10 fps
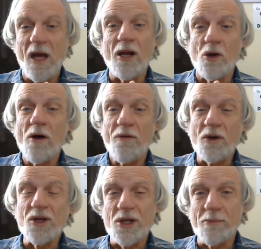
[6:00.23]

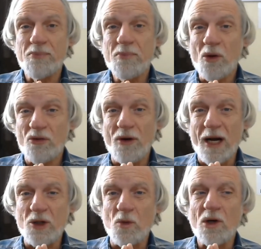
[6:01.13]
unlawful is the
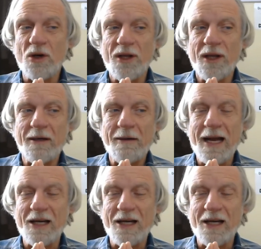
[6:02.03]
correct word there,